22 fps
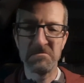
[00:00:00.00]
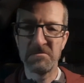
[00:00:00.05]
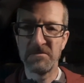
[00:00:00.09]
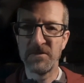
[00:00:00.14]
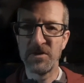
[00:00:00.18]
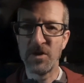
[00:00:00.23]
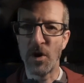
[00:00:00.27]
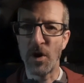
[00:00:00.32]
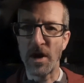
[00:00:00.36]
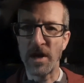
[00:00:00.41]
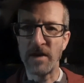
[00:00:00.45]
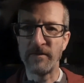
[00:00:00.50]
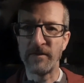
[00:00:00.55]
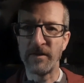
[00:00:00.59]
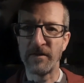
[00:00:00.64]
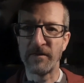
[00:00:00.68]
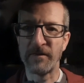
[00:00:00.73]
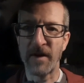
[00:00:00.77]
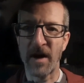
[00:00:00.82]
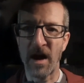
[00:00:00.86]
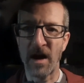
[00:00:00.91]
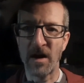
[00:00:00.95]
Not even a
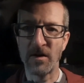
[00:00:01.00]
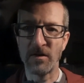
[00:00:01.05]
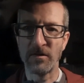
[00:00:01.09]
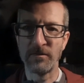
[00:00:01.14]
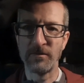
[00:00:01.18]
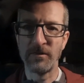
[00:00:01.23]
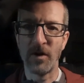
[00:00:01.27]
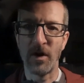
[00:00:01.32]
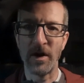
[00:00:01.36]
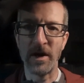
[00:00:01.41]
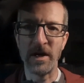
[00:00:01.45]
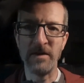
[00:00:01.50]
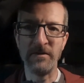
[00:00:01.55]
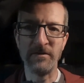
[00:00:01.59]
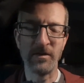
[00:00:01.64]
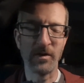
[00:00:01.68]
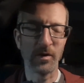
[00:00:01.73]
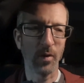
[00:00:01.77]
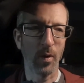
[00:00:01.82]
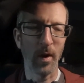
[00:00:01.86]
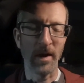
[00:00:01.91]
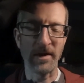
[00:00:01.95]
foul, not even
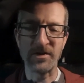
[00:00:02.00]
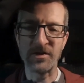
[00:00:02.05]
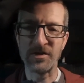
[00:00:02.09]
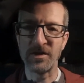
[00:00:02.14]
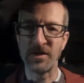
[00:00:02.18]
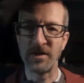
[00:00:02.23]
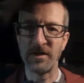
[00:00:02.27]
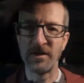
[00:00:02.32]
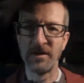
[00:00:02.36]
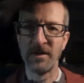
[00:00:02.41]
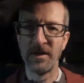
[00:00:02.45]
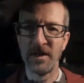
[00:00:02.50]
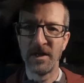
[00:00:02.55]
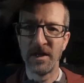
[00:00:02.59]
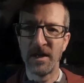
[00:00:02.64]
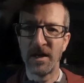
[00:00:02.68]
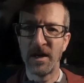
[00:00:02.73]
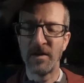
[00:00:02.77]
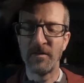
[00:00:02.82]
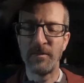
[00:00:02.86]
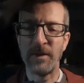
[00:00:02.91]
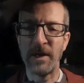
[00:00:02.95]
a question
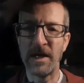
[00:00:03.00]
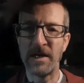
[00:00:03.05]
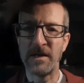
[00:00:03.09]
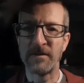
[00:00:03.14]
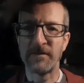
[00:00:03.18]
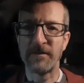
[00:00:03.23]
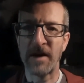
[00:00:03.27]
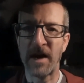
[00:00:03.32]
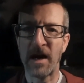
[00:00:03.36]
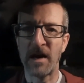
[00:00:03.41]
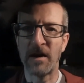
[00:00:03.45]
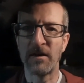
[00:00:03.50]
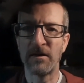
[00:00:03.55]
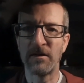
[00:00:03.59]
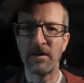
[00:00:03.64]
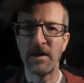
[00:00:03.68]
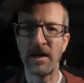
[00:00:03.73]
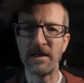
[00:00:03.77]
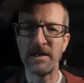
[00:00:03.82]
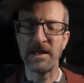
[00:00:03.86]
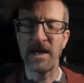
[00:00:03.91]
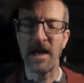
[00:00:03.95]
of being a foul.
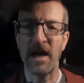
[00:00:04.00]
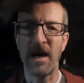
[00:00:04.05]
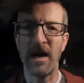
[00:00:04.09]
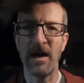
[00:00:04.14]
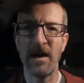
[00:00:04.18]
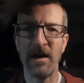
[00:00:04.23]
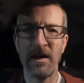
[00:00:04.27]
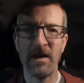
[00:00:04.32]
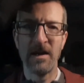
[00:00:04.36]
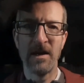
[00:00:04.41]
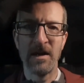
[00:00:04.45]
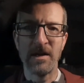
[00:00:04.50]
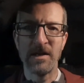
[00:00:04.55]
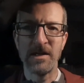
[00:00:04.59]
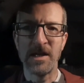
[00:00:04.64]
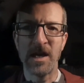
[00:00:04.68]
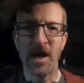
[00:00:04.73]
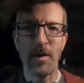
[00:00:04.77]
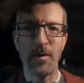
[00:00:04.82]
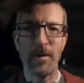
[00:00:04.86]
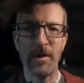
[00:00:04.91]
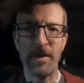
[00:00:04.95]
And yet, you
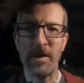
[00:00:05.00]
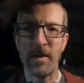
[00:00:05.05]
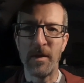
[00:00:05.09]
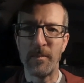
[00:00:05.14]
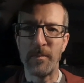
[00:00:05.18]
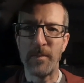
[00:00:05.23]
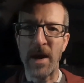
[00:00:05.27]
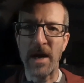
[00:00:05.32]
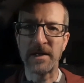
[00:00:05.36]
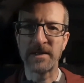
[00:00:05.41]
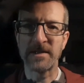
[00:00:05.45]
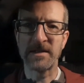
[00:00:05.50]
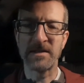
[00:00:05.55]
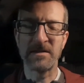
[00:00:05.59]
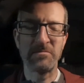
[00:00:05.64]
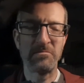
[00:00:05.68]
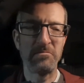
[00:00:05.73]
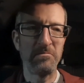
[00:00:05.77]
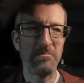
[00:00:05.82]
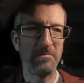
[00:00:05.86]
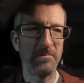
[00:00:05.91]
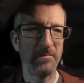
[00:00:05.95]
know, we're in the
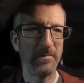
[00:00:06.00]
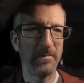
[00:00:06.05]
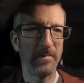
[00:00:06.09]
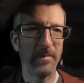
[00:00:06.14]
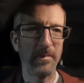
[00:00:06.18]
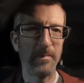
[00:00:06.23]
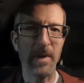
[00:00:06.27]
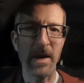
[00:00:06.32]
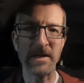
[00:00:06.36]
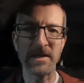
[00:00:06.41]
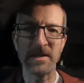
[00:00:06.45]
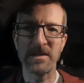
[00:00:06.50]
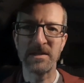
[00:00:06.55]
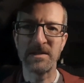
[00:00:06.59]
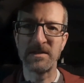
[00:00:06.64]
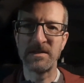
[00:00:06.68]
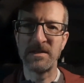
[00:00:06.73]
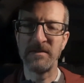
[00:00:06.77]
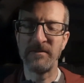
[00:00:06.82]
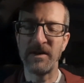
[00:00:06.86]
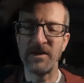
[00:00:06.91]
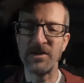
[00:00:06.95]
best
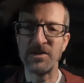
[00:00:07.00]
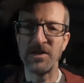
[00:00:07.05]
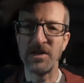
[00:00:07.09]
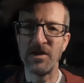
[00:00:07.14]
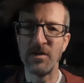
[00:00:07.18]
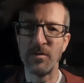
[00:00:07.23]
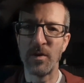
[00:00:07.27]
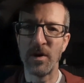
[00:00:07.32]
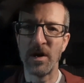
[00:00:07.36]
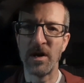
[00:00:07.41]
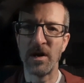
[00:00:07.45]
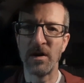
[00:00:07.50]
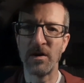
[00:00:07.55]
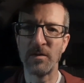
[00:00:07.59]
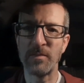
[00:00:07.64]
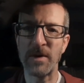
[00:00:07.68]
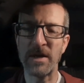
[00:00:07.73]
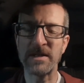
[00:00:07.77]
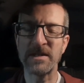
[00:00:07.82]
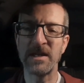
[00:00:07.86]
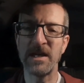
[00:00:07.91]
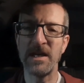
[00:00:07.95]
division in the world,
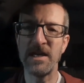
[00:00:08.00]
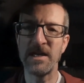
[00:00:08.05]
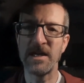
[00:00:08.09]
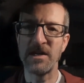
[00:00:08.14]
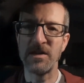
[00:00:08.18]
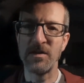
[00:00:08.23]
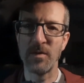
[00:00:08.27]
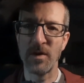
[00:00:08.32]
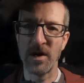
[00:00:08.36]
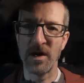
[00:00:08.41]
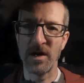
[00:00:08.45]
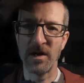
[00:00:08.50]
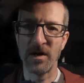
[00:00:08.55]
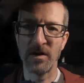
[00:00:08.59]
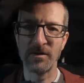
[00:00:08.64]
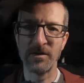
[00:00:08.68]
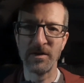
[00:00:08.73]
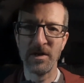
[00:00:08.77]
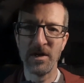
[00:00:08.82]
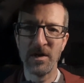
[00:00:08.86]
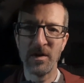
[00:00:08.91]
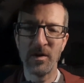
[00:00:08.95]
best league in the
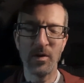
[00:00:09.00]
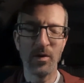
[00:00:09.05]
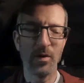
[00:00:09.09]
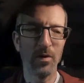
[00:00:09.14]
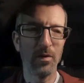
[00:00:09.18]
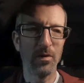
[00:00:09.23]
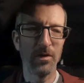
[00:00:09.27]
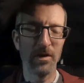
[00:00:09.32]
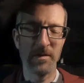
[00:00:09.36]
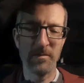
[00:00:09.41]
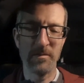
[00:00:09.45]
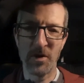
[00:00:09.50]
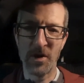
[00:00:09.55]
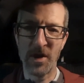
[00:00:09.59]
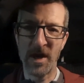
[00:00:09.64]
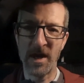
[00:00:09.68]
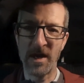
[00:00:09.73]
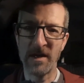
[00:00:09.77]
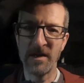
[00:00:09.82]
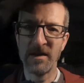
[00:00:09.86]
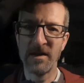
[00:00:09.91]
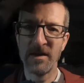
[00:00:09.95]
world, all the
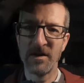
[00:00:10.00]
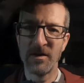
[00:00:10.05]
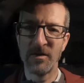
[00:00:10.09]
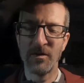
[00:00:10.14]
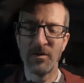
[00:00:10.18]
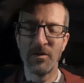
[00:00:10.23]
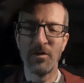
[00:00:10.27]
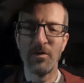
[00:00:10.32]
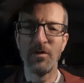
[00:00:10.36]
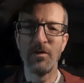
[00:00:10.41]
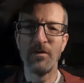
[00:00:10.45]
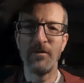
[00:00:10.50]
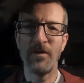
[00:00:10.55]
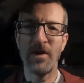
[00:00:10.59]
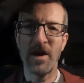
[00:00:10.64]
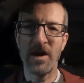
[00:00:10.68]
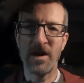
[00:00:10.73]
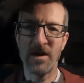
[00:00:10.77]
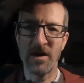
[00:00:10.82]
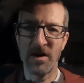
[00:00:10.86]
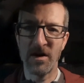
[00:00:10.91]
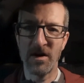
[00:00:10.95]
money, all the
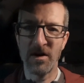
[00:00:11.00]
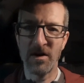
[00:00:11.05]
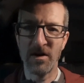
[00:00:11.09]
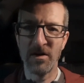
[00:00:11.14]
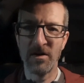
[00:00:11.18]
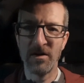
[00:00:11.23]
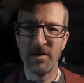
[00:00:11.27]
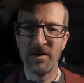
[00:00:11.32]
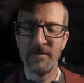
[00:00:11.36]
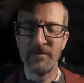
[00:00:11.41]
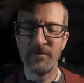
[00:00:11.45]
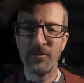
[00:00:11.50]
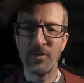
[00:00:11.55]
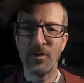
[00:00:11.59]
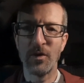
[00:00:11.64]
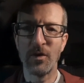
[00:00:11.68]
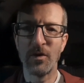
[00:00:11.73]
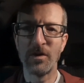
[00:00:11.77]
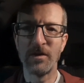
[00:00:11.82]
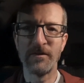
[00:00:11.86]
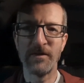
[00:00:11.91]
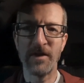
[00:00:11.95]
VAR,
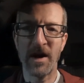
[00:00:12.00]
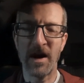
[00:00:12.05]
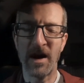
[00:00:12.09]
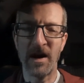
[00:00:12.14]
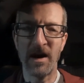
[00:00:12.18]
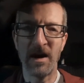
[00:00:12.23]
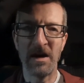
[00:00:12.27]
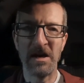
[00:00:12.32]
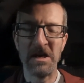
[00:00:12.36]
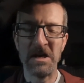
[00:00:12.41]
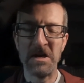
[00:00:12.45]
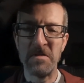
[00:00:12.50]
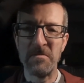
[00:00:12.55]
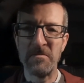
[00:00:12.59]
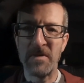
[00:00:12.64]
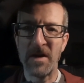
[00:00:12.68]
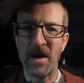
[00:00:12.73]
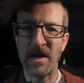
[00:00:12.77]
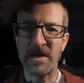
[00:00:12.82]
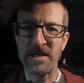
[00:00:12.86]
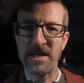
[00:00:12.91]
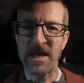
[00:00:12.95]
all of that,
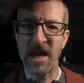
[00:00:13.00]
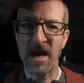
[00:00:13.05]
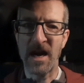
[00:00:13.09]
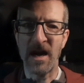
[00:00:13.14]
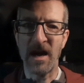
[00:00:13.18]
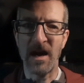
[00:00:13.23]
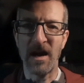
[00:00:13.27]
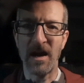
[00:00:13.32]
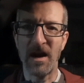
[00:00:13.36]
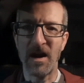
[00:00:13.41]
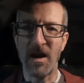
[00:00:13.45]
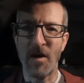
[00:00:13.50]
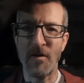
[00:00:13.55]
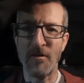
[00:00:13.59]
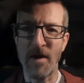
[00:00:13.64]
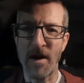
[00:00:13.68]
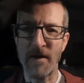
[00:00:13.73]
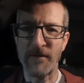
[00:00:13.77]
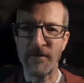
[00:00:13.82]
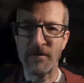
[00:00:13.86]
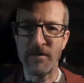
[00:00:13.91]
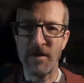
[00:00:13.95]
and yet a
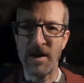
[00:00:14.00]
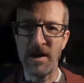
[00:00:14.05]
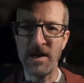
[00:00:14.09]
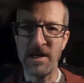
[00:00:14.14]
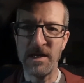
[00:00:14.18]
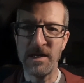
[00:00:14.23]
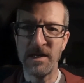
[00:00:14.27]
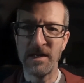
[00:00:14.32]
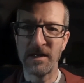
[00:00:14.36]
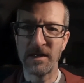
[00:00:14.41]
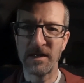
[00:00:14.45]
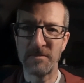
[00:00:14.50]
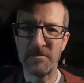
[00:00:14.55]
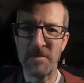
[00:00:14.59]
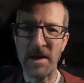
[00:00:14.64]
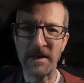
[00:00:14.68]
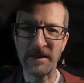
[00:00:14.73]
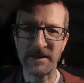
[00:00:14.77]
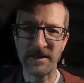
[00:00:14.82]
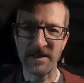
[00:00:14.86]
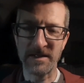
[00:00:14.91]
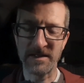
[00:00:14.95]
referee can
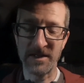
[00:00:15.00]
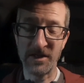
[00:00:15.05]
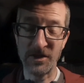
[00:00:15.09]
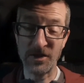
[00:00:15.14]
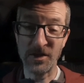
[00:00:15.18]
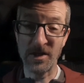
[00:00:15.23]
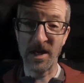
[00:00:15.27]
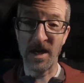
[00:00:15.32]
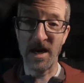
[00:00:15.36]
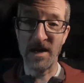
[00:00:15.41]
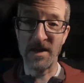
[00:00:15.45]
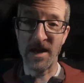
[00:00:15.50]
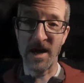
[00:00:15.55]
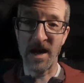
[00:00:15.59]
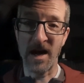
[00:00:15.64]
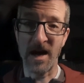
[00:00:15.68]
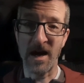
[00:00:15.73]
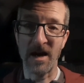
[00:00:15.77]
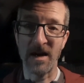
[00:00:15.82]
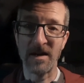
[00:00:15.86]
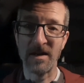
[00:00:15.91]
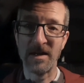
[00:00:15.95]
make a decision like
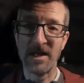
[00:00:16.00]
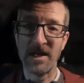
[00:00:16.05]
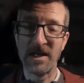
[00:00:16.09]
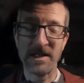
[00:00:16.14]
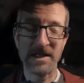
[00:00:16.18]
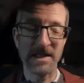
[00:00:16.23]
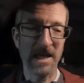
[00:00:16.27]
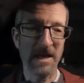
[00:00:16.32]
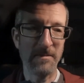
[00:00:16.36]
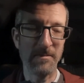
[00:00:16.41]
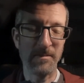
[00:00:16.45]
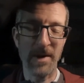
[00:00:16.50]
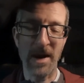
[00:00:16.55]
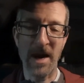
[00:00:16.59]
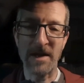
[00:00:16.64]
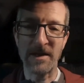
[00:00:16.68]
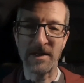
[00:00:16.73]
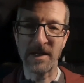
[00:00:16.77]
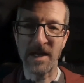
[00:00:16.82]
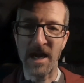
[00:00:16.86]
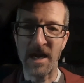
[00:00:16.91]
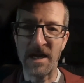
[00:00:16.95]
that to impact
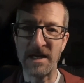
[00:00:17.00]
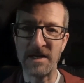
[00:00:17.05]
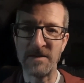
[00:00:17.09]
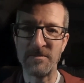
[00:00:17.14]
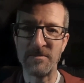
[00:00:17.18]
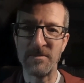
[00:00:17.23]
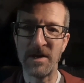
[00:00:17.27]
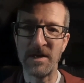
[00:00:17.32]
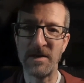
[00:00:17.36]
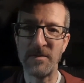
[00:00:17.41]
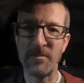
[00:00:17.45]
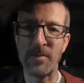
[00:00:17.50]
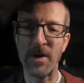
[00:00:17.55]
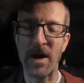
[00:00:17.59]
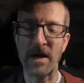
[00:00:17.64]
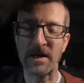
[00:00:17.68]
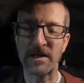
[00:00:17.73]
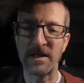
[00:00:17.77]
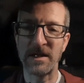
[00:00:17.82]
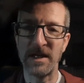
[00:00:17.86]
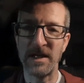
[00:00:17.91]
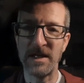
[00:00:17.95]
the game and
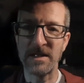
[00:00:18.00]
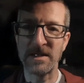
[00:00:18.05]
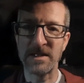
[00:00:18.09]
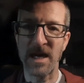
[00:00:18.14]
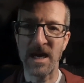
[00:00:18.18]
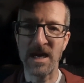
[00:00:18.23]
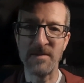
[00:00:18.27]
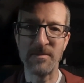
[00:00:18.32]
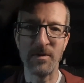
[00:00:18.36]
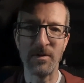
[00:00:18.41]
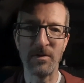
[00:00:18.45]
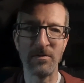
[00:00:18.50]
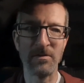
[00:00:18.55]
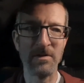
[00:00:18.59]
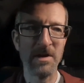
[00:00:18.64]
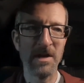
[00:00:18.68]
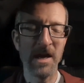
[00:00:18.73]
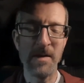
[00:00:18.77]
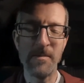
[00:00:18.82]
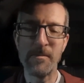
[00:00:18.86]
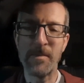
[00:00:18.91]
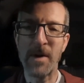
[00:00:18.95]
impact the league table,
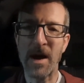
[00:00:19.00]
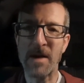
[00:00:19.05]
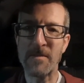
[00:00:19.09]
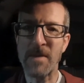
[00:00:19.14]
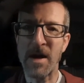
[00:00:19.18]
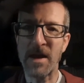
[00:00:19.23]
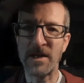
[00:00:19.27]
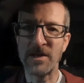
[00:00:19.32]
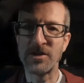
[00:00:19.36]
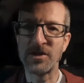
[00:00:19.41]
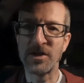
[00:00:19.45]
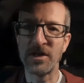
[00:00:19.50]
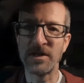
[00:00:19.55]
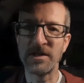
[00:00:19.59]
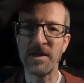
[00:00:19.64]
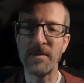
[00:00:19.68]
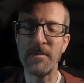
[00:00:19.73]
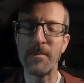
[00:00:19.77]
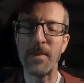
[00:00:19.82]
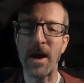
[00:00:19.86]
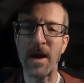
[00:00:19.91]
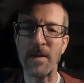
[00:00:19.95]
impact managers,
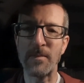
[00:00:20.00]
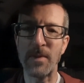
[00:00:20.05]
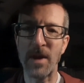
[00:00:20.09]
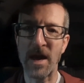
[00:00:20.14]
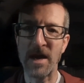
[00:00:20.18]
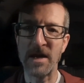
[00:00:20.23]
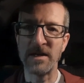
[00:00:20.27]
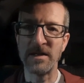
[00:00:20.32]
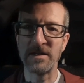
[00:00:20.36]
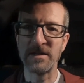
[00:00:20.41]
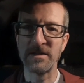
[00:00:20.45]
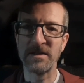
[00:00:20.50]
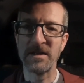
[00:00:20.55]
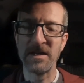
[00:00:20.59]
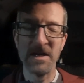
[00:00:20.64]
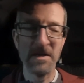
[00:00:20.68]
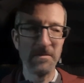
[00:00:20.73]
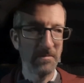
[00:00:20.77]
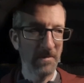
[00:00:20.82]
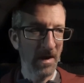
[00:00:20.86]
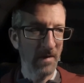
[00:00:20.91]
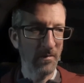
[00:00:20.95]
impact players,
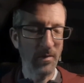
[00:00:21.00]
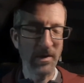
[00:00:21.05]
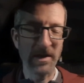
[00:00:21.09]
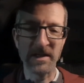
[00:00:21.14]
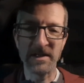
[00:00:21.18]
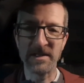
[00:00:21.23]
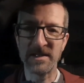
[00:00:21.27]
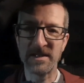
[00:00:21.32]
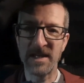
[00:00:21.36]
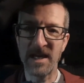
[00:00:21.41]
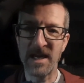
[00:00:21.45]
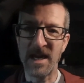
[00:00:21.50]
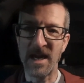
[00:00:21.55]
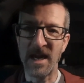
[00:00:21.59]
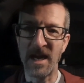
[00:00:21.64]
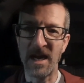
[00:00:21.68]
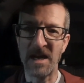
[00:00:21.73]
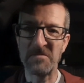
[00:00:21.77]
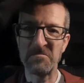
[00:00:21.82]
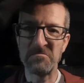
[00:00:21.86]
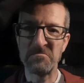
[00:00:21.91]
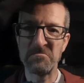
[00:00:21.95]
and we can see
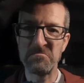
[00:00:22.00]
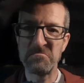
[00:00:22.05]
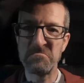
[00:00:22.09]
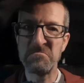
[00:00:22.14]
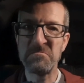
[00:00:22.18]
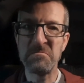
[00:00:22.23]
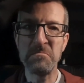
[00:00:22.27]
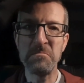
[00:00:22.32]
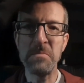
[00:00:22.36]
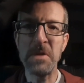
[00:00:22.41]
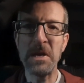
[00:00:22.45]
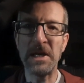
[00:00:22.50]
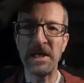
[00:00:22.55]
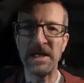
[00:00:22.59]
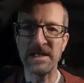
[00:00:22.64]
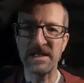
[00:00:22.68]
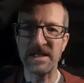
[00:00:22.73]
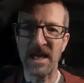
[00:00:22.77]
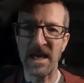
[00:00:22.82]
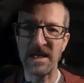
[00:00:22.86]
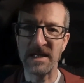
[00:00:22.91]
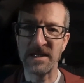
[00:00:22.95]
it
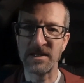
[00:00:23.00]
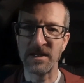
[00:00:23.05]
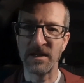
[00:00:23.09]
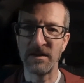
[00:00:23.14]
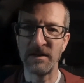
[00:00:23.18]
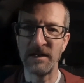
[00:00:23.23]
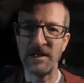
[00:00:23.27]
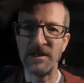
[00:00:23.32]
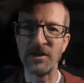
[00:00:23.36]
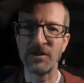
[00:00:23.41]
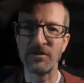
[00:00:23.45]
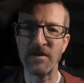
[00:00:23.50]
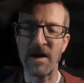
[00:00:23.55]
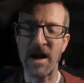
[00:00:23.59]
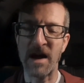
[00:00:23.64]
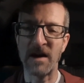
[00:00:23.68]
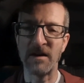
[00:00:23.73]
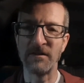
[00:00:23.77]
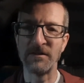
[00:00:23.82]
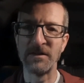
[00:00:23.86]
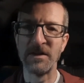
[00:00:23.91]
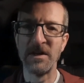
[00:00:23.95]
minutes later in the
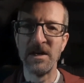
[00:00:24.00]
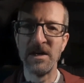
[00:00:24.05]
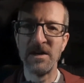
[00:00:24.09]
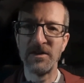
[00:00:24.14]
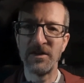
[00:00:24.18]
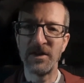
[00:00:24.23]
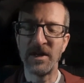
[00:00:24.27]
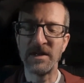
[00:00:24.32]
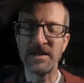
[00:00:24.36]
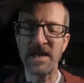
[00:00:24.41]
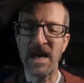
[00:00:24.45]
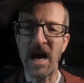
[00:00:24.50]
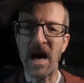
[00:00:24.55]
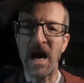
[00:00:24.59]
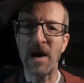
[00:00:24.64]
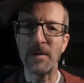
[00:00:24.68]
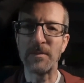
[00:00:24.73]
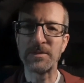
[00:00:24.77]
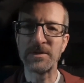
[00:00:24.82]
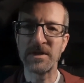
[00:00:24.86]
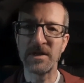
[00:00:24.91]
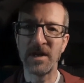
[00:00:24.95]
ground. That's
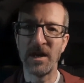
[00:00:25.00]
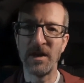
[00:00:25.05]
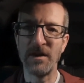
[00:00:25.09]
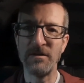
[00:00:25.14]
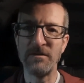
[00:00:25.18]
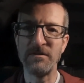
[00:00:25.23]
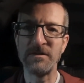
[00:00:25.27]
absolute